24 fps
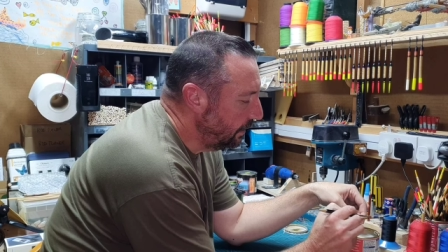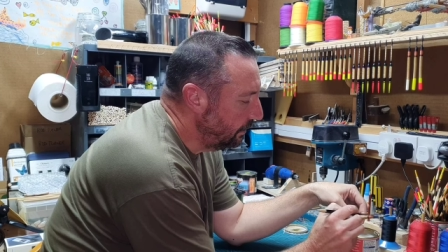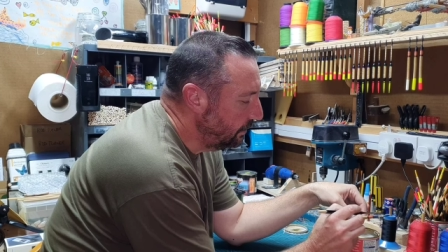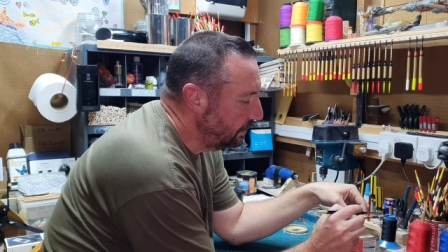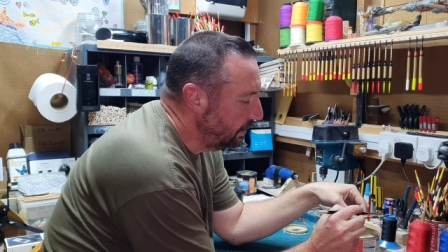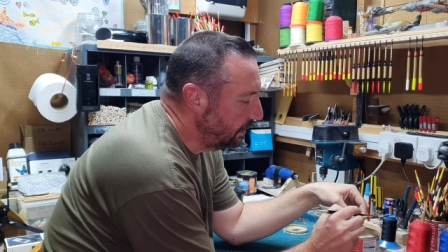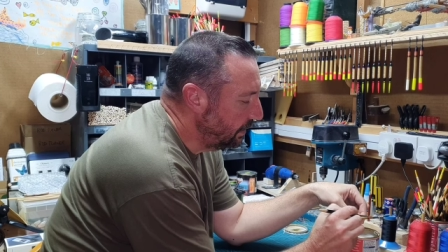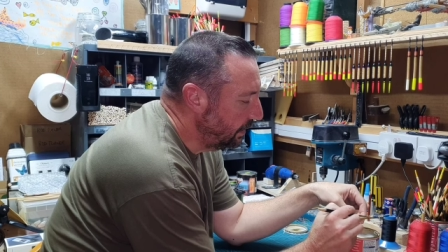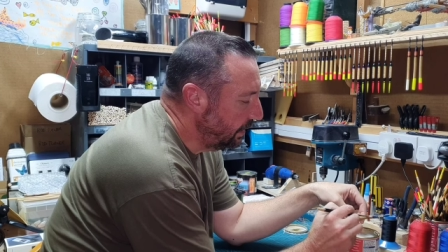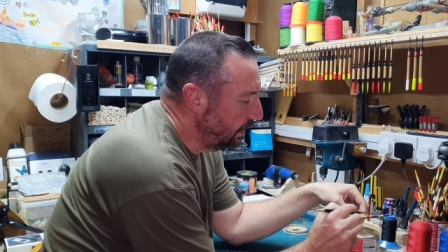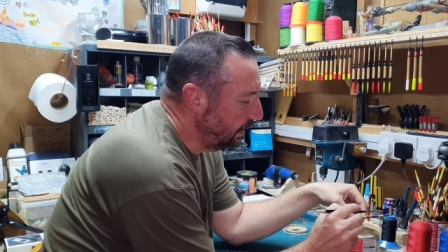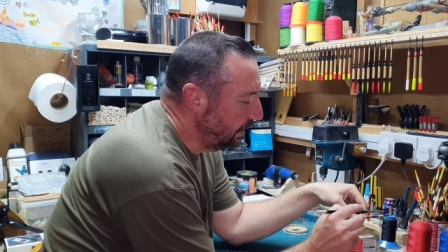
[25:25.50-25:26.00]
I'm
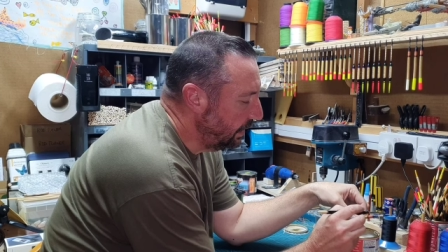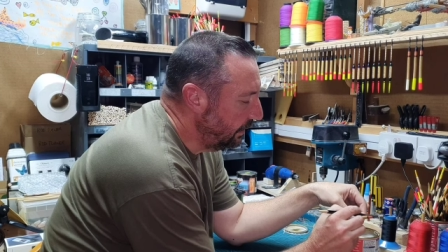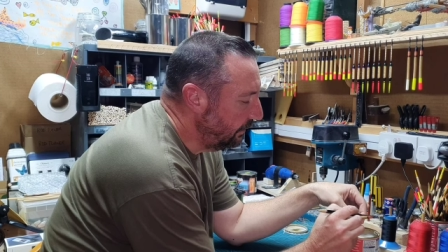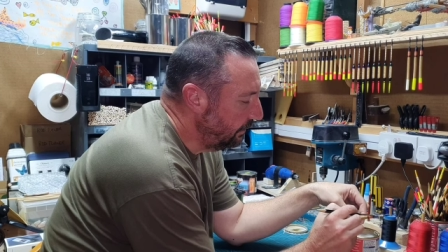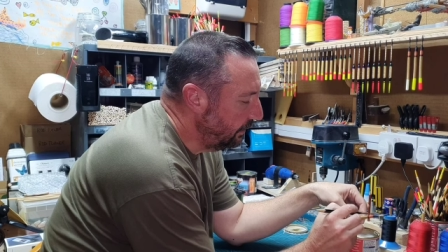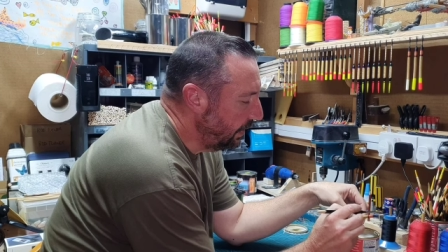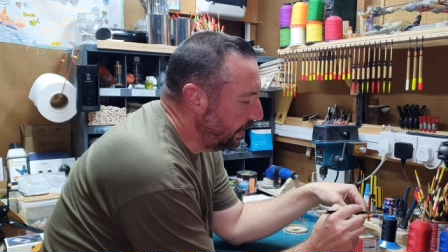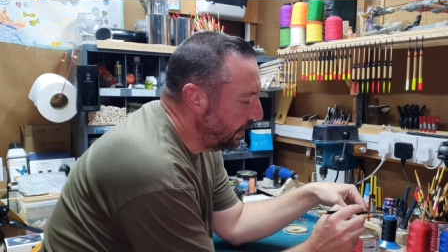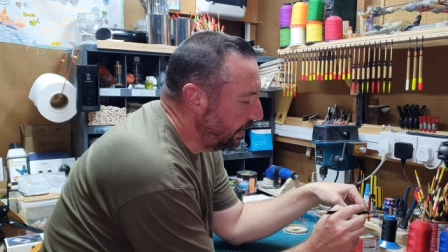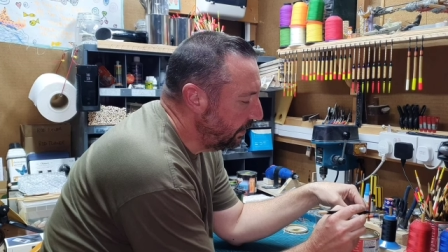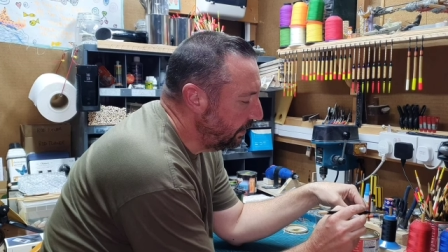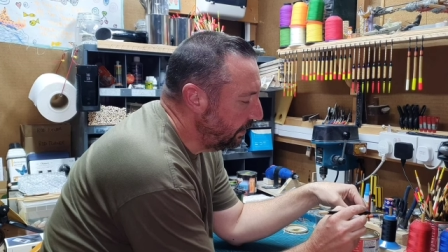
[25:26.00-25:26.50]
just going to give
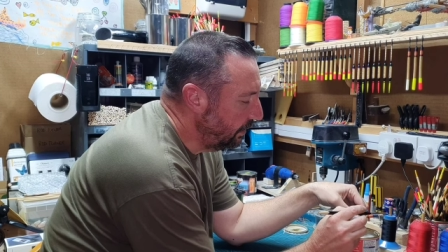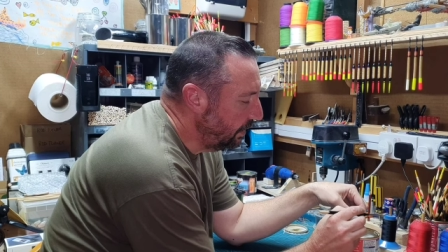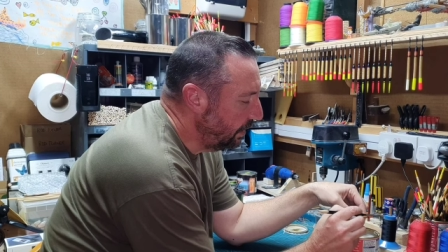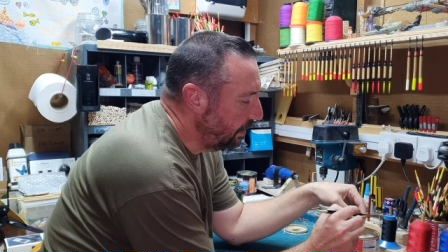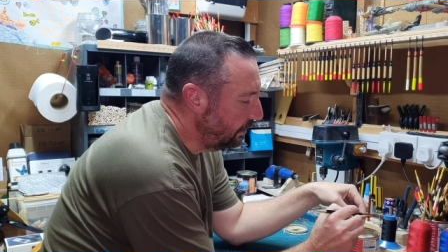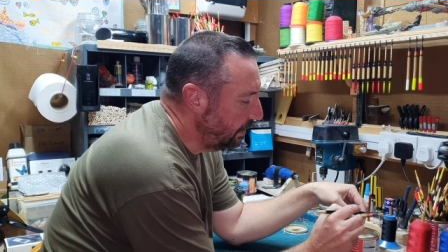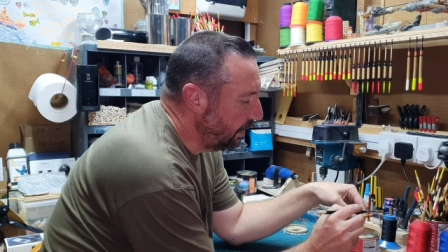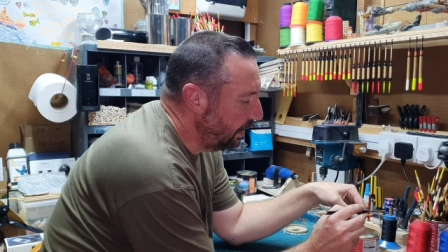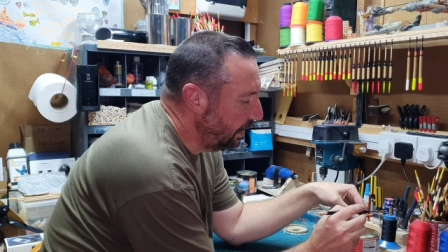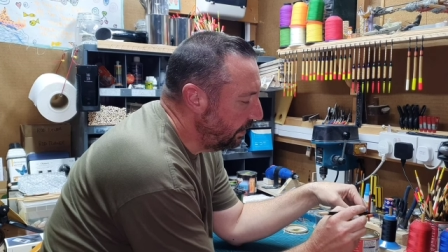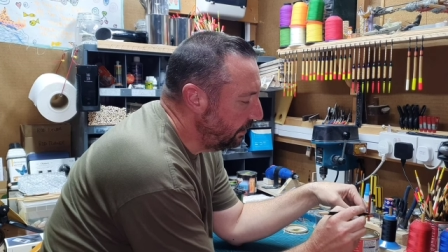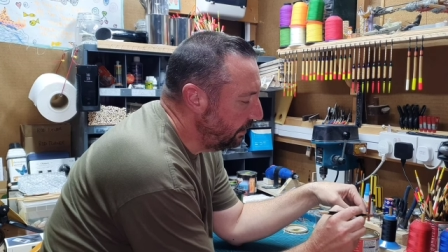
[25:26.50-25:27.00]
that a good
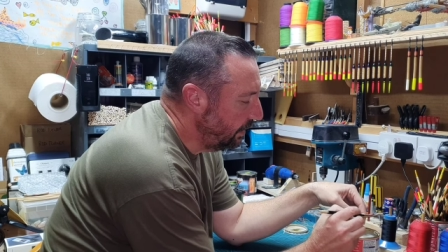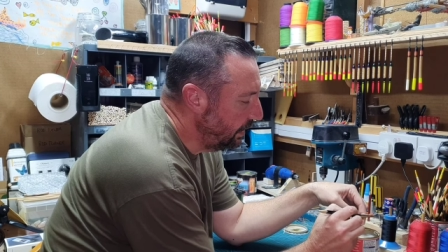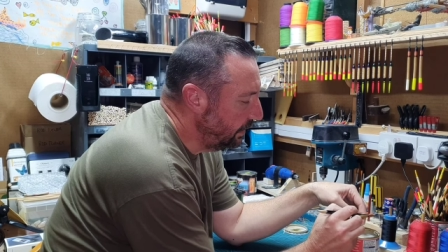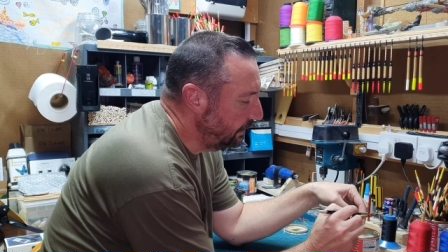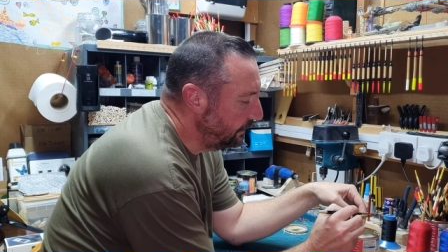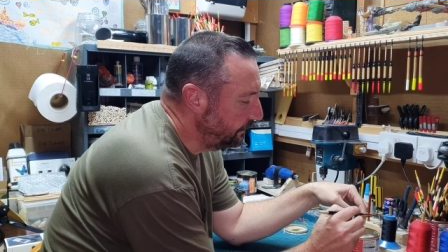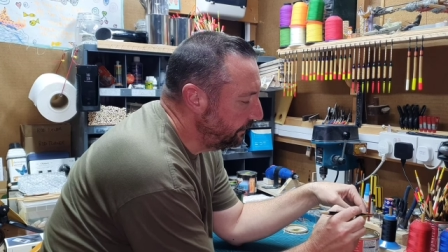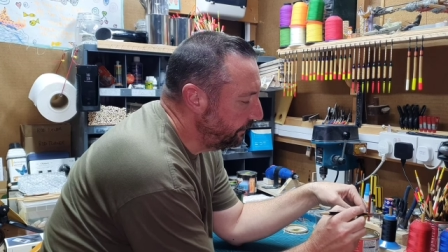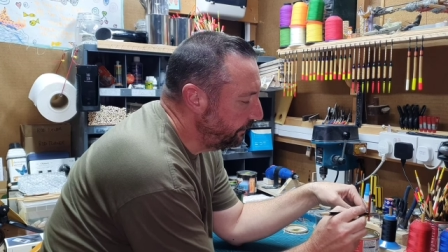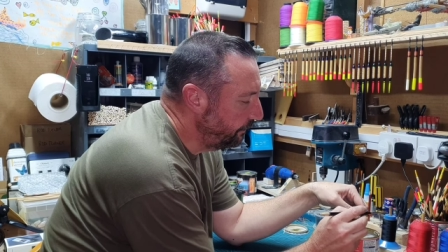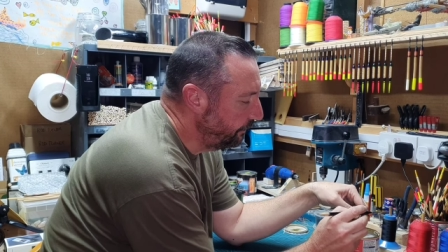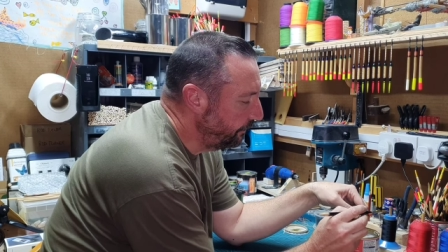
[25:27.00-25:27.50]
old coating.
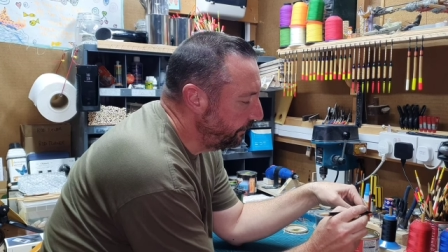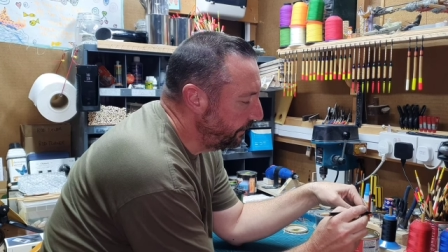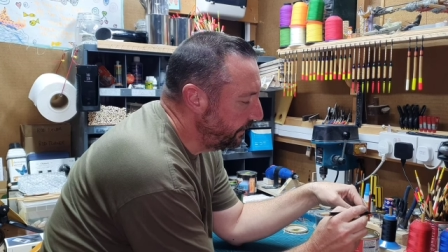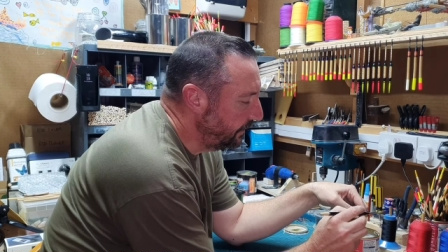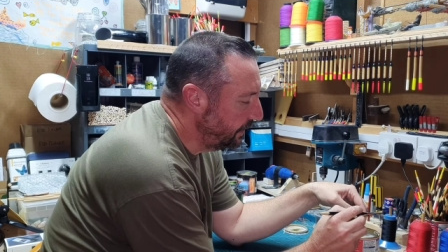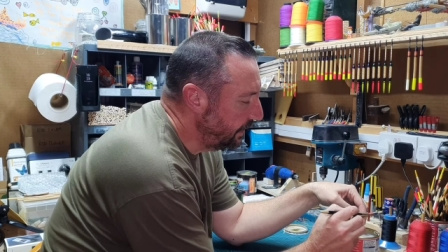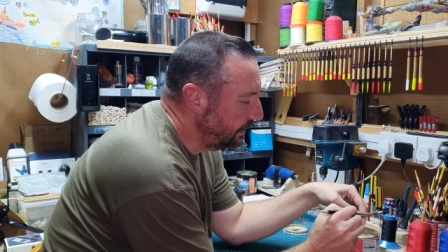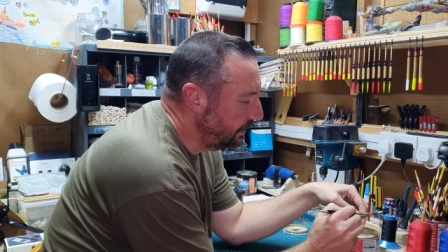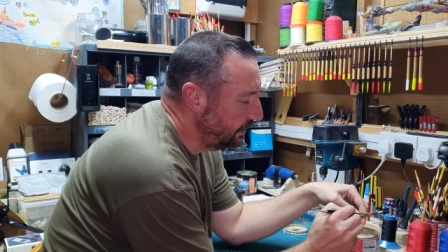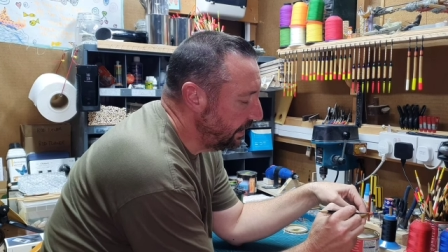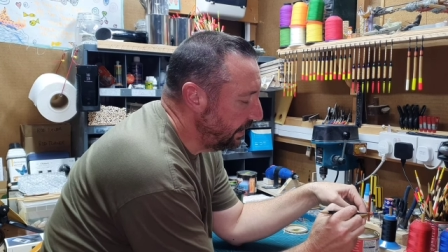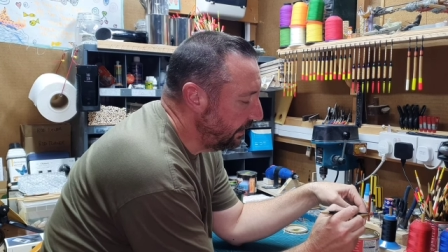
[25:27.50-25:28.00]

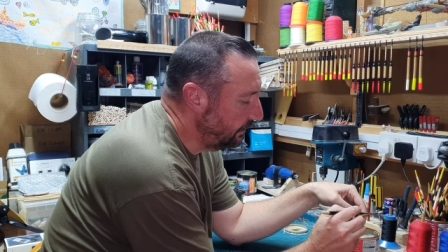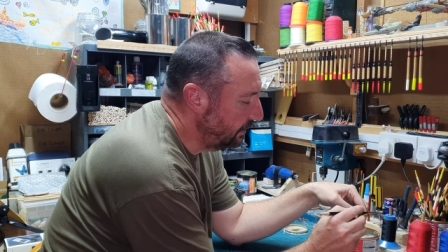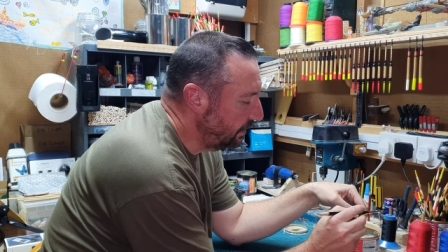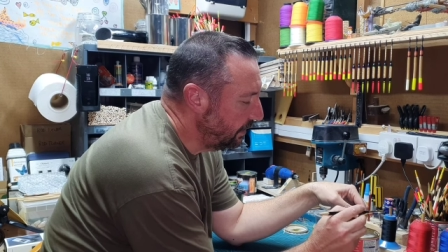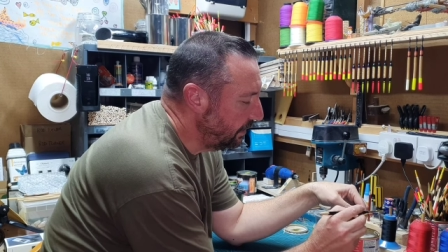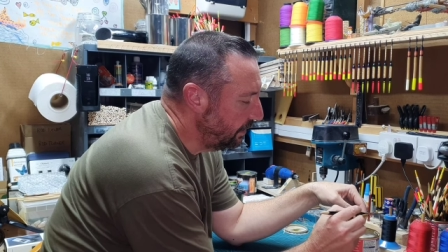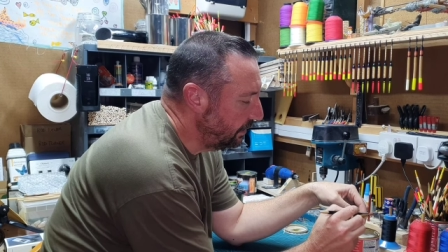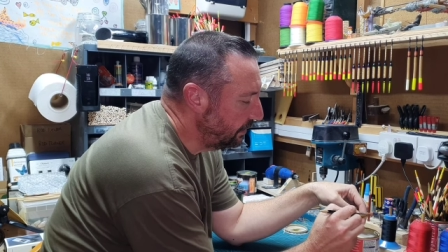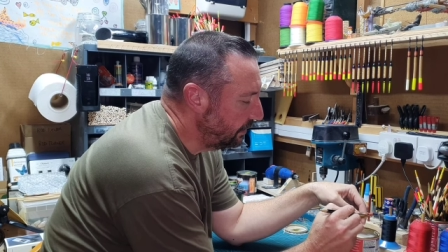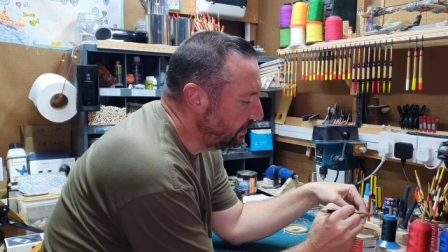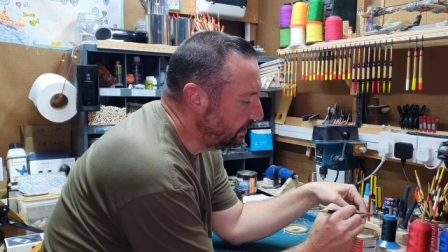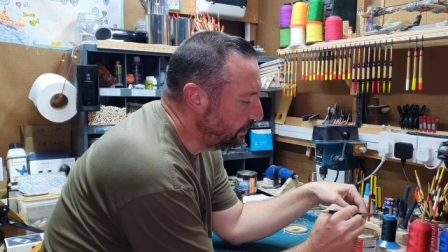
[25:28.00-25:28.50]
Doesn't have to
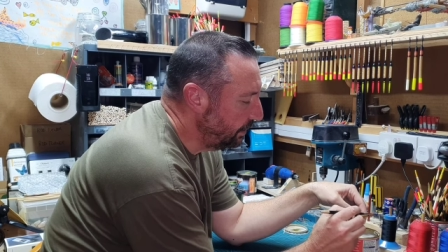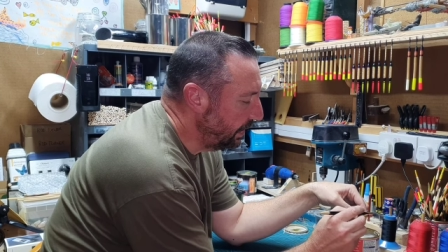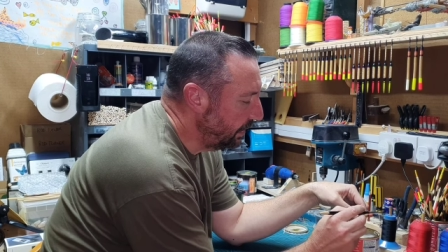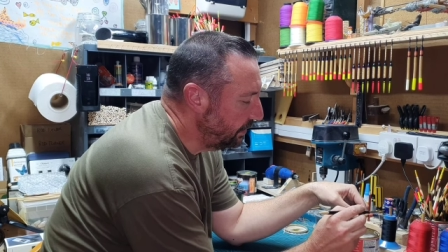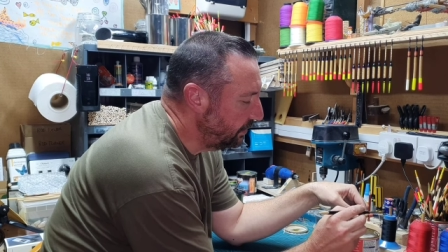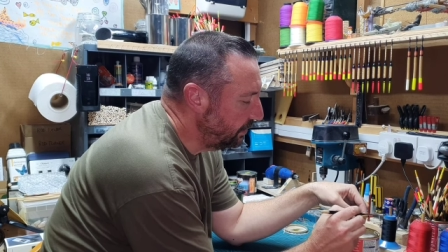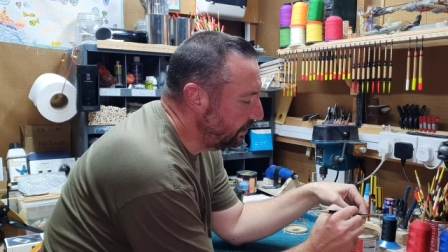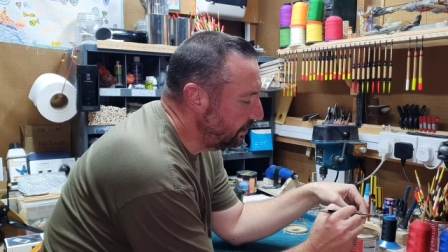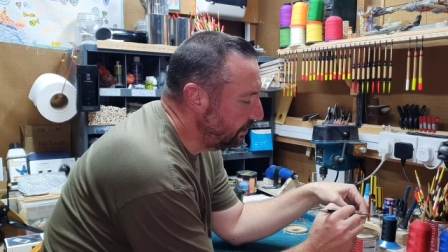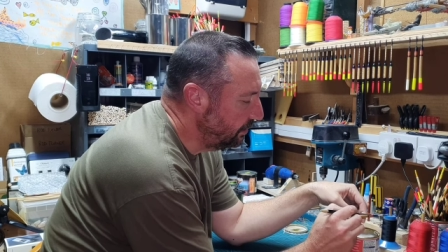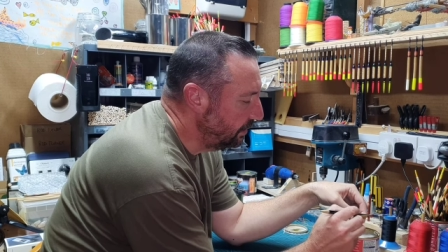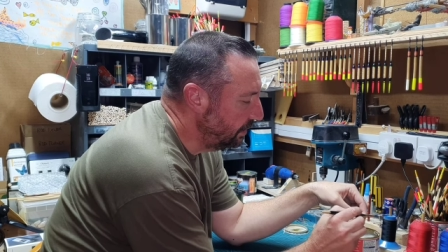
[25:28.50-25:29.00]
look
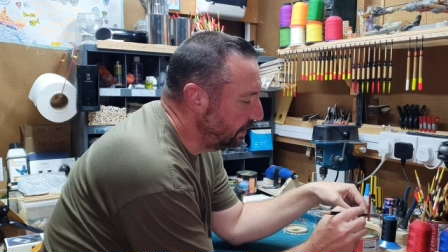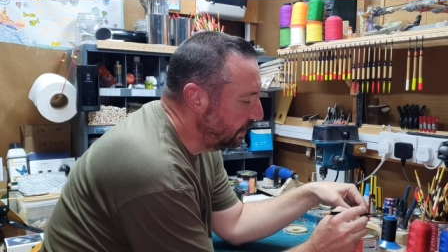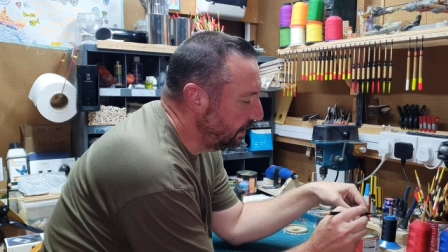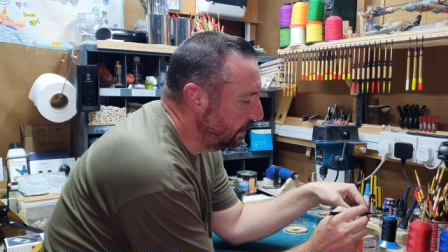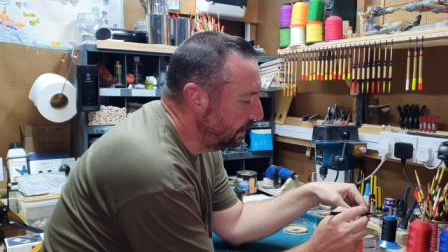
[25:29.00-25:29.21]
special.